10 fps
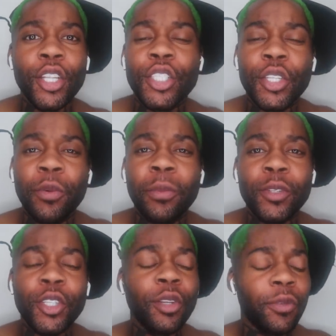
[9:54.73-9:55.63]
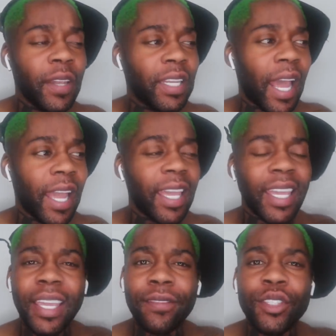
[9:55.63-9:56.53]
Do you think that
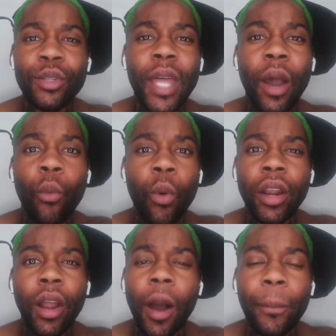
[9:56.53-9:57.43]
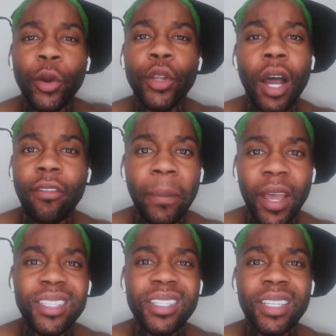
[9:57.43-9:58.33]
it gives you that one up on the other
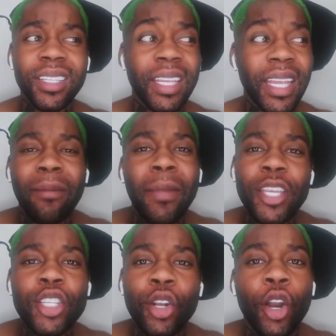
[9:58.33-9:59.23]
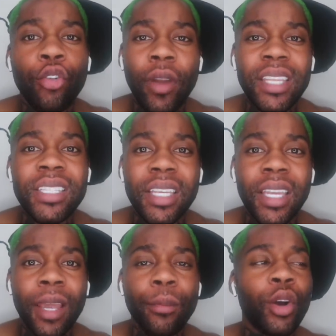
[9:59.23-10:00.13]
person? It makes you look
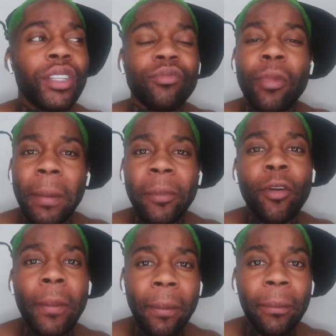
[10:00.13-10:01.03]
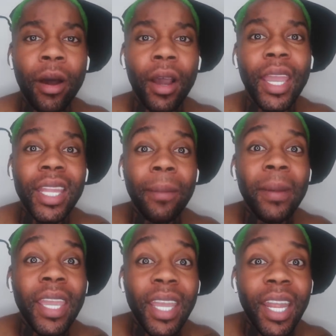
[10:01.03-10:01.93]
crazy, because remember in the
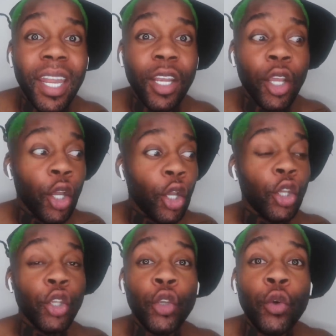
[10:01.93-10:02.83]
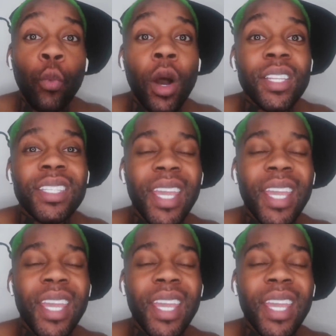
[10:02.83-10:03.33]
beginning, you once